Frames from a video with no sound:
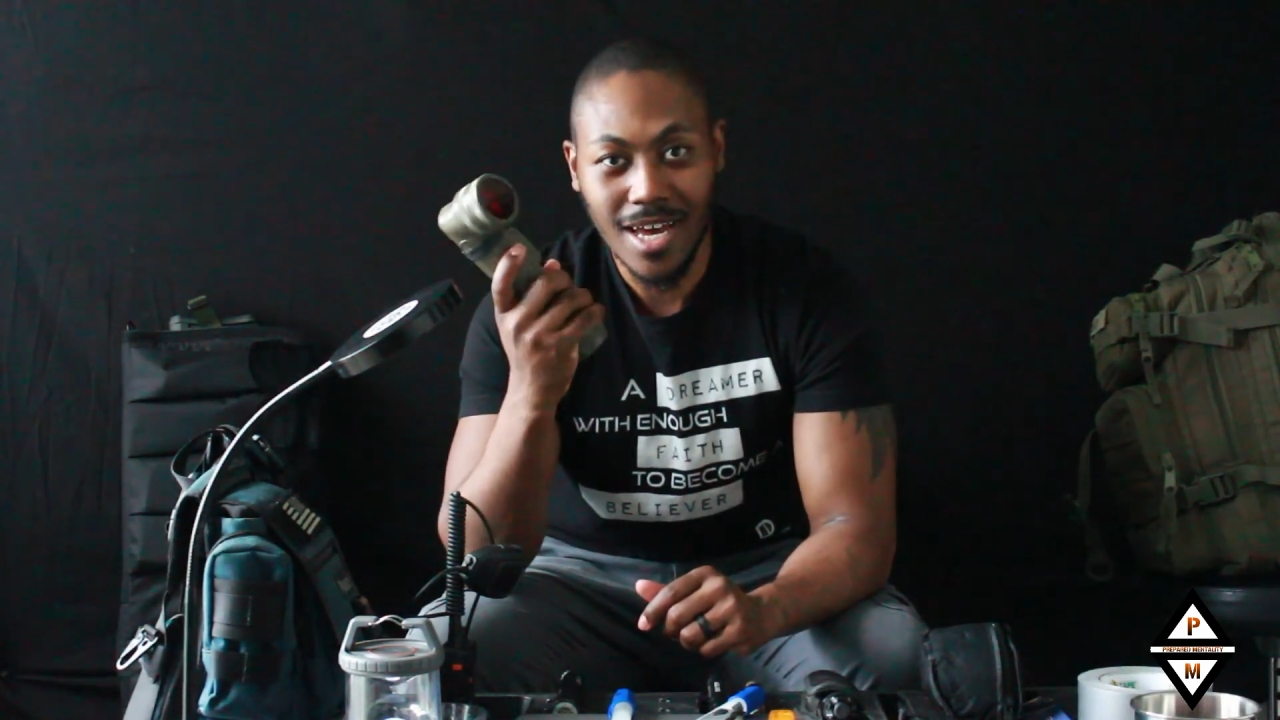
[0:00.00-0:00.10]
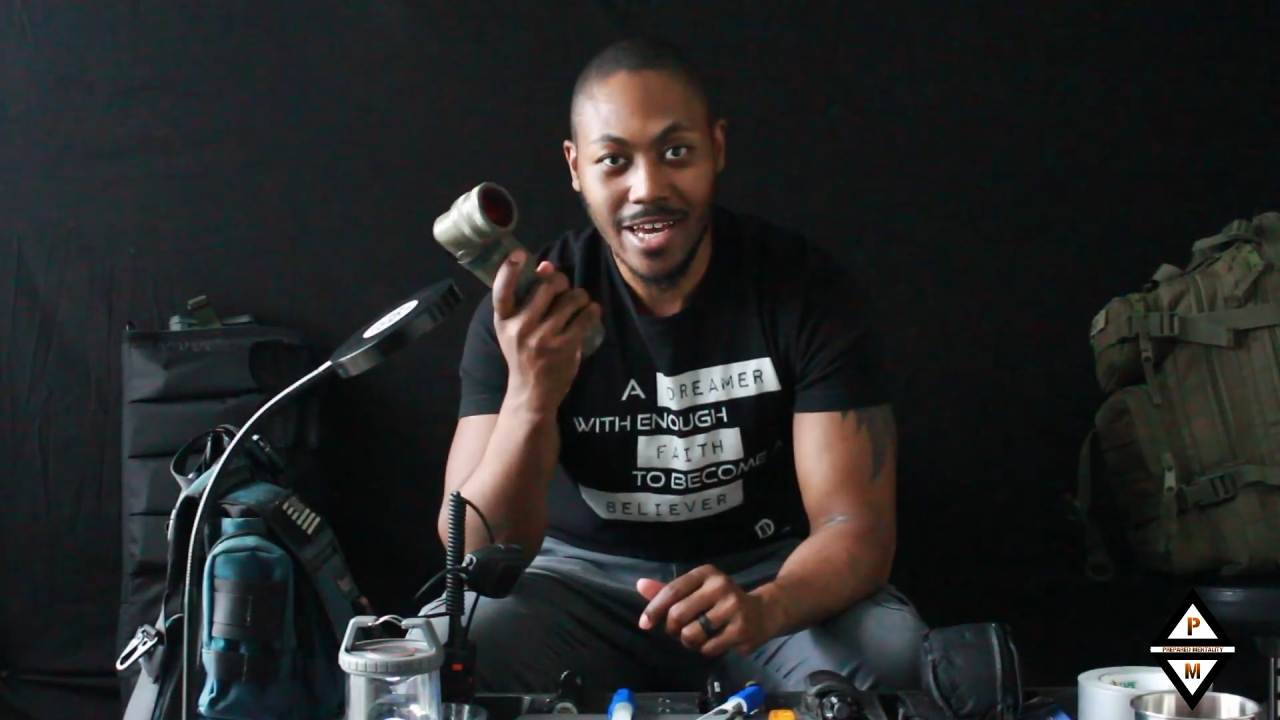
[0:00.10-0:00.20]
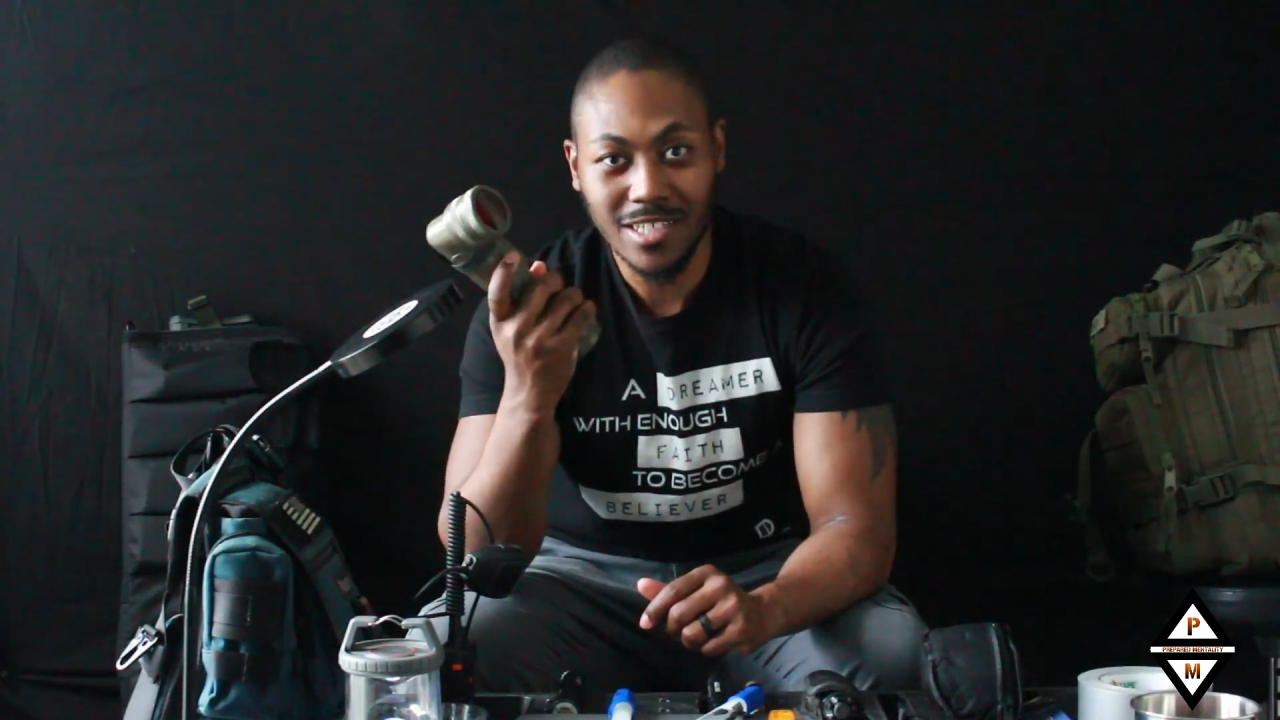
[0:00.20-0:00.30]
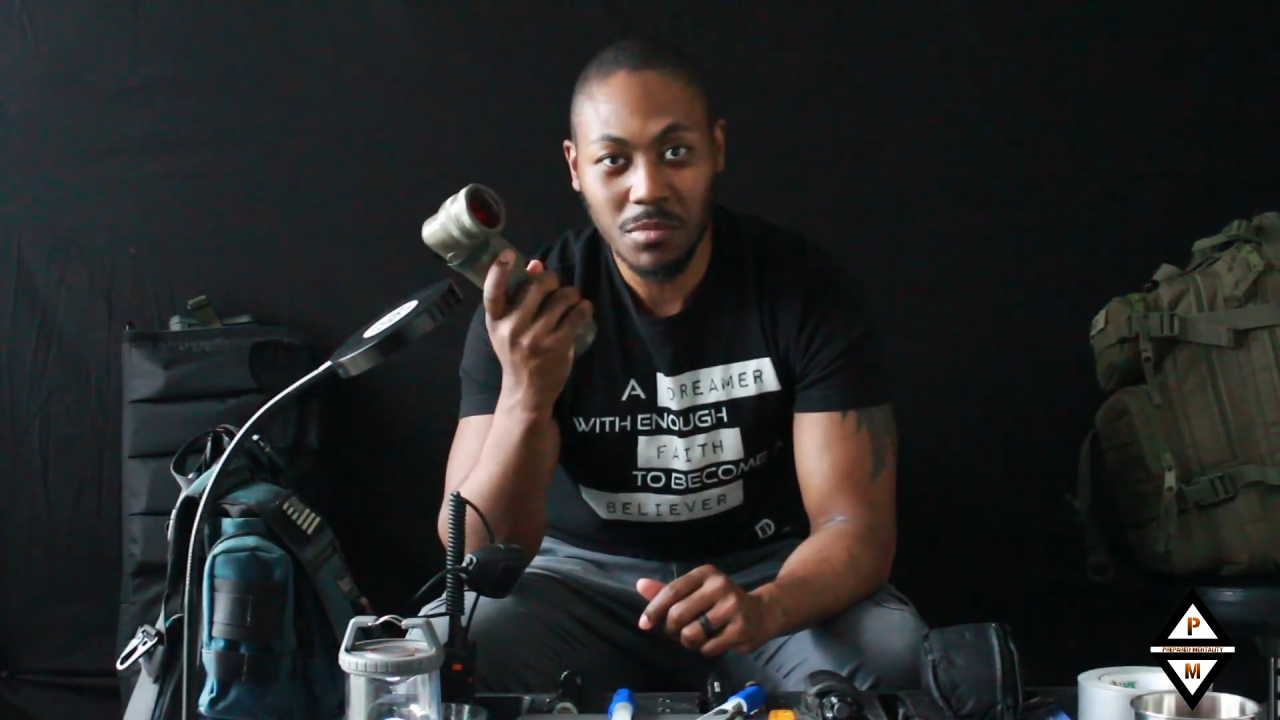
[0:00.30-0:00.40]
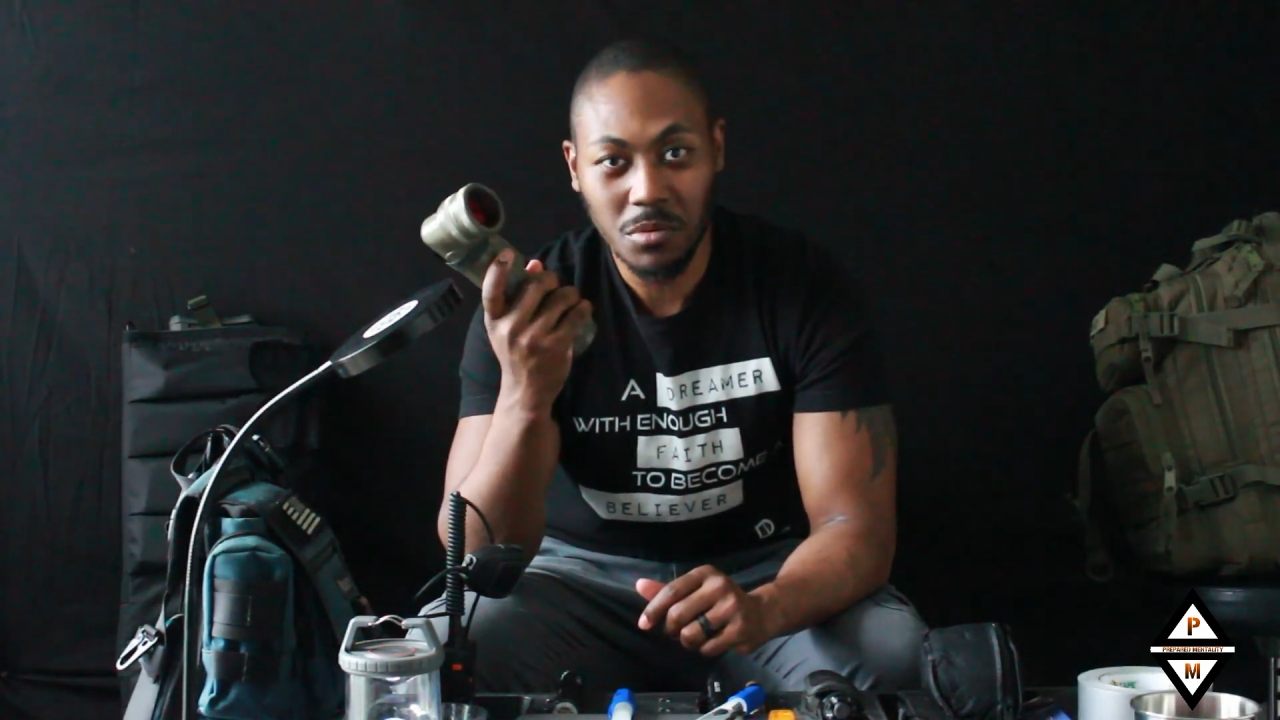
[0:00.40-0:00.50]

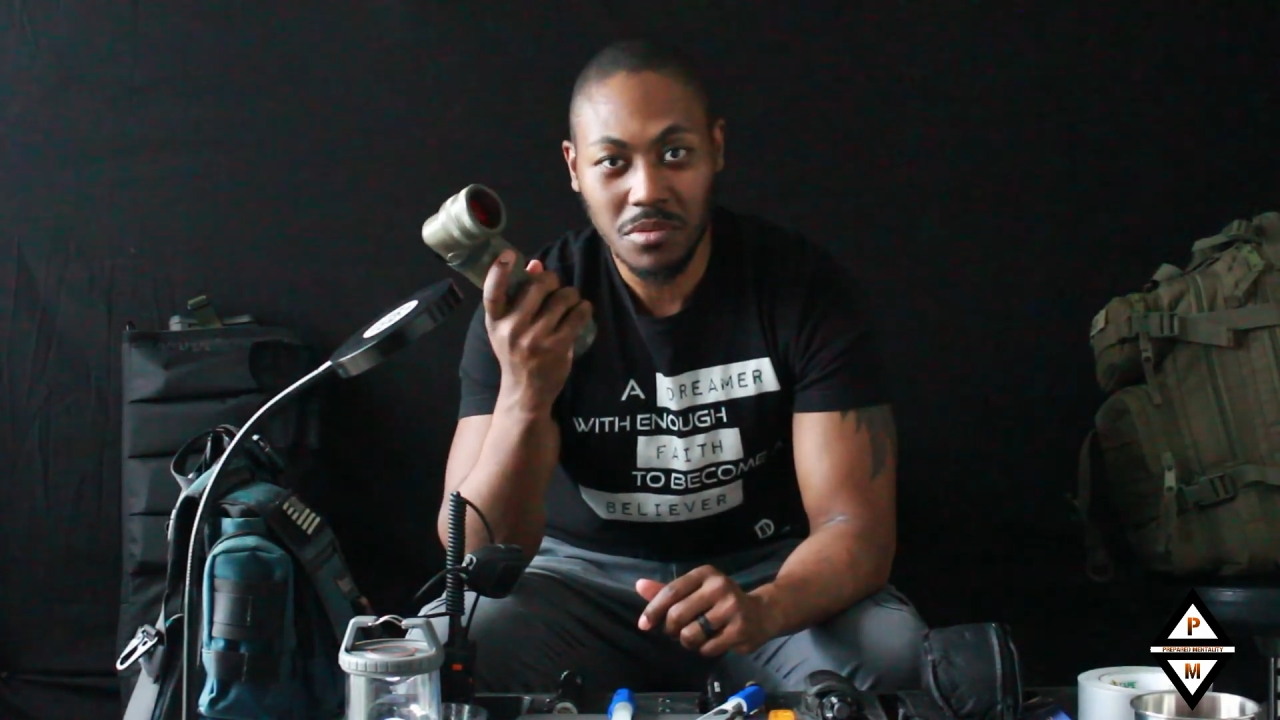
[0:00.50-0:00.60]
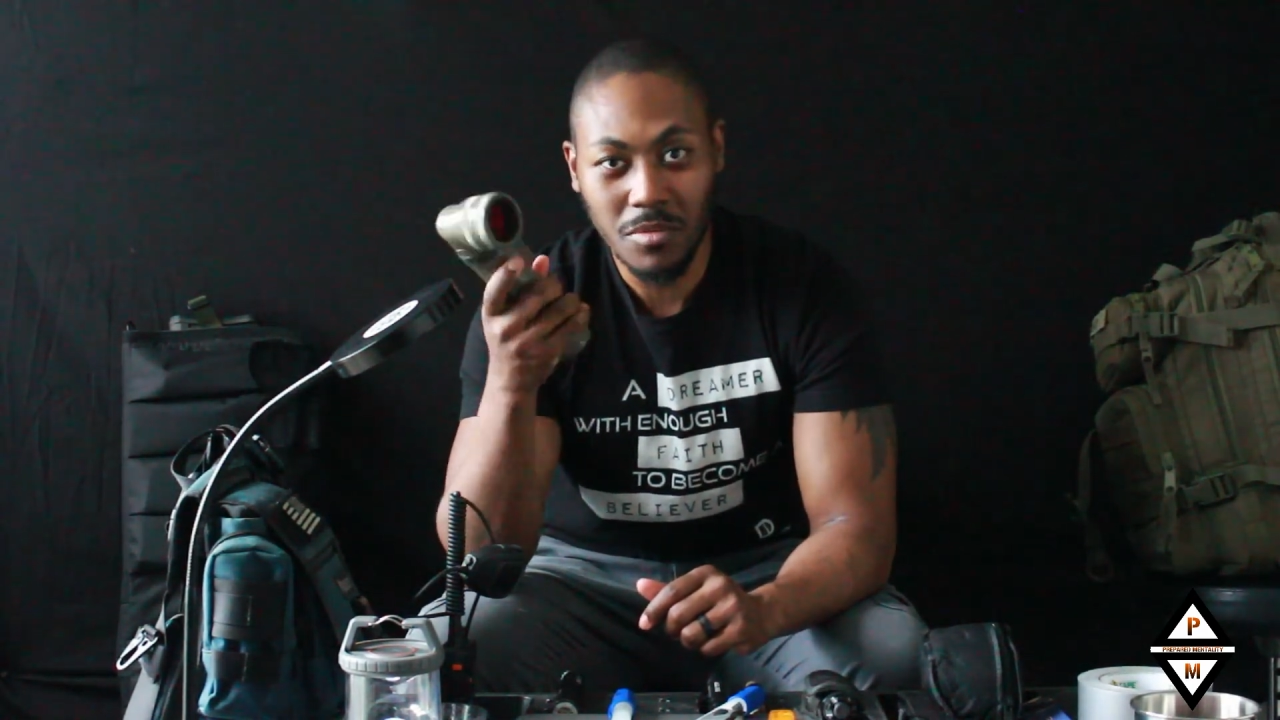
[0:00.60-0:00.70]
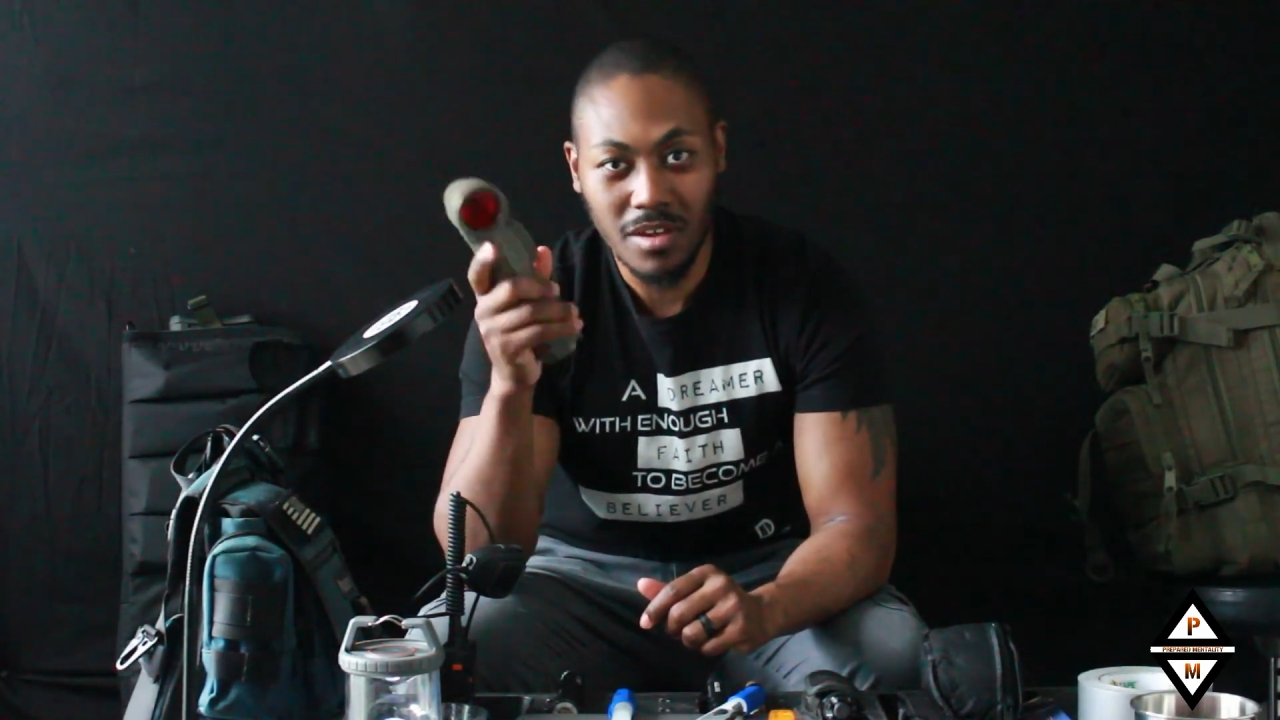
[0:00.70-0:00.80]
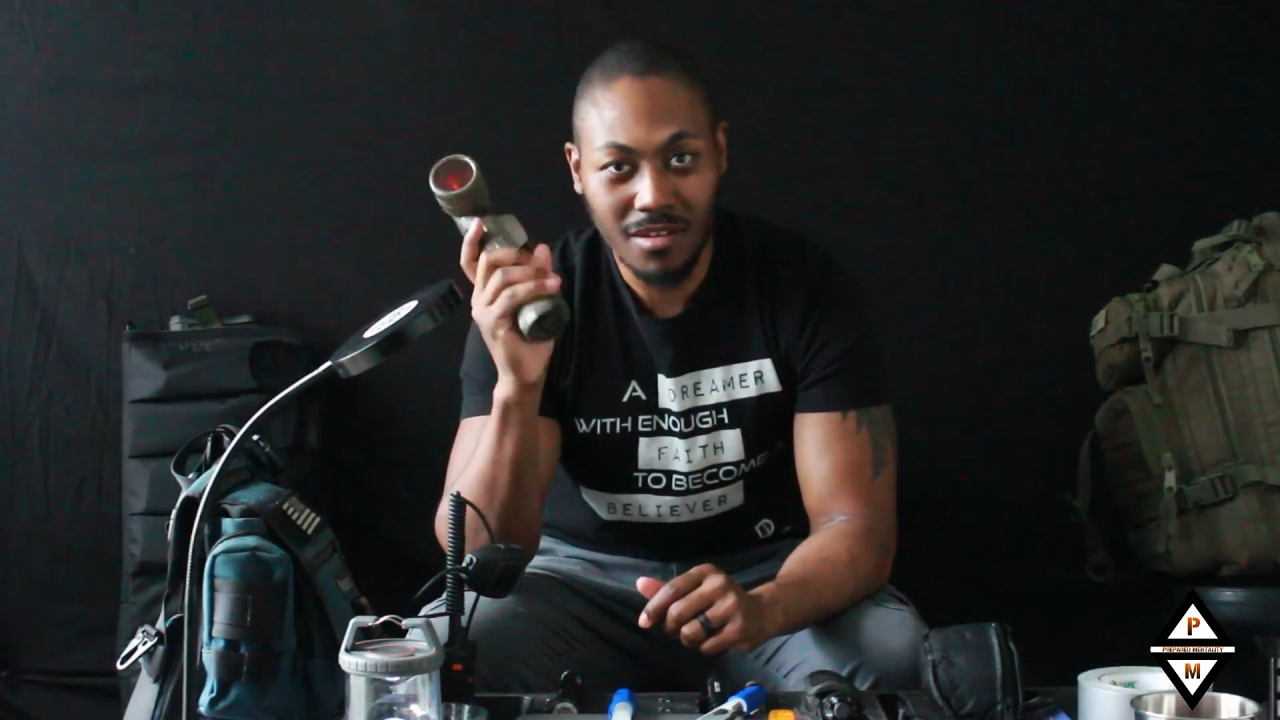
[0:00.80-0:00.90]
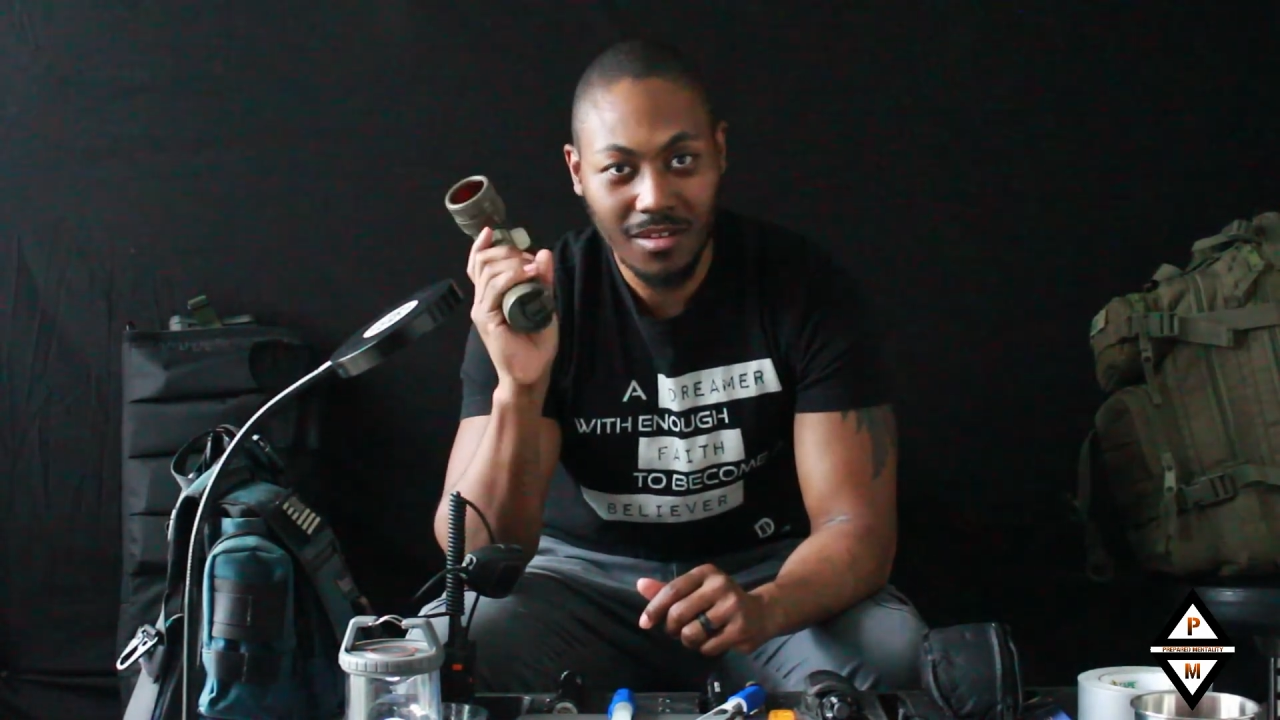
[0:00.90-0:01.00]
has been with
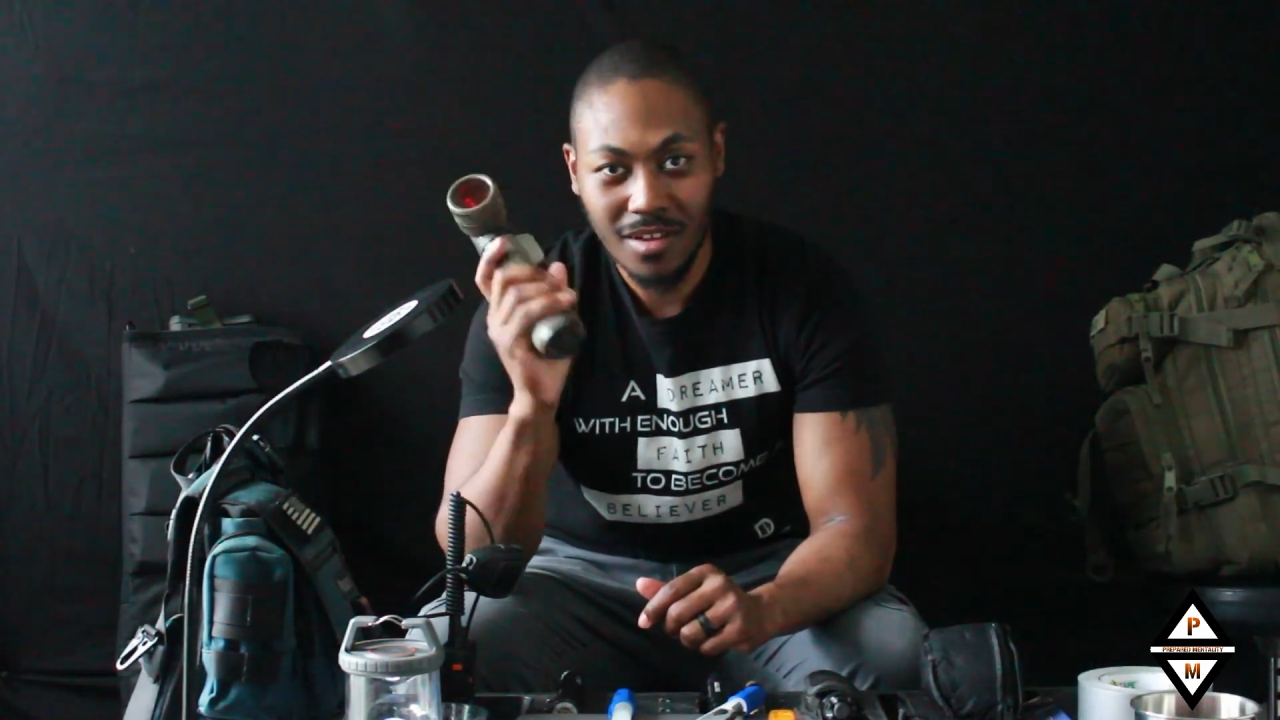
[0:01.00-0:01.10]
me